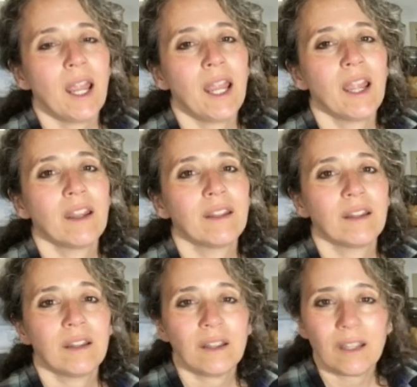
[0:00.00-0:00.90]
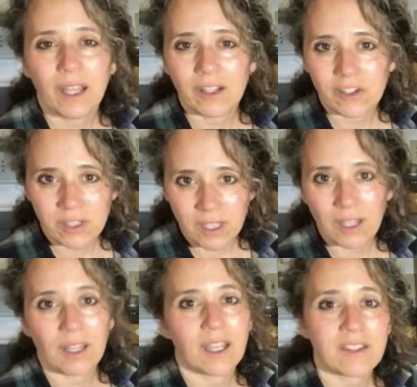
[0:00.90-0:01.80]
and and just
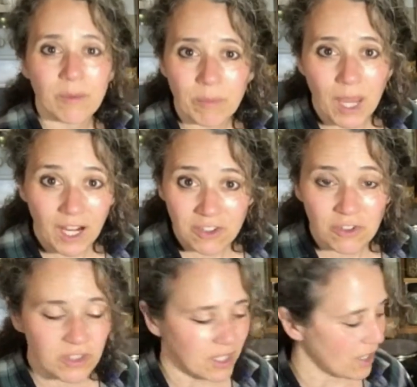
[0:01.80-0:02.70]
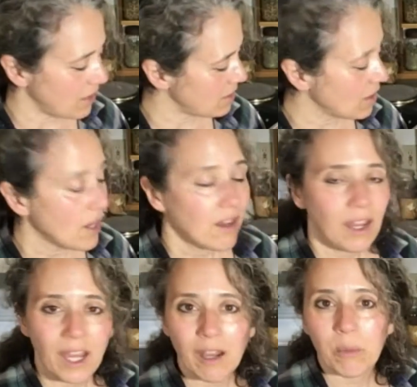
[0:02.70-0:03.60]
get some exercise
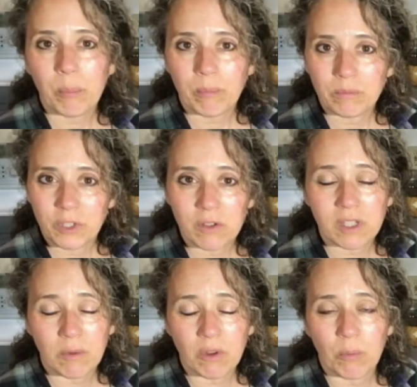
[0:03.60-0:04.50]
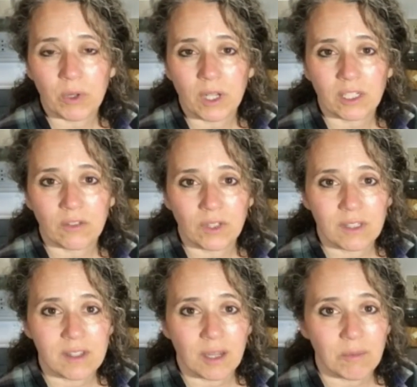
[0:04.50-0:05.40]
and do something productive at
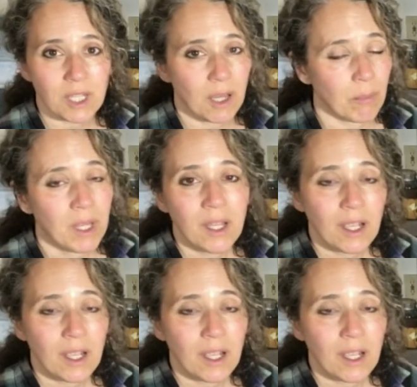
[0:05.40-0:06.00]
the same time.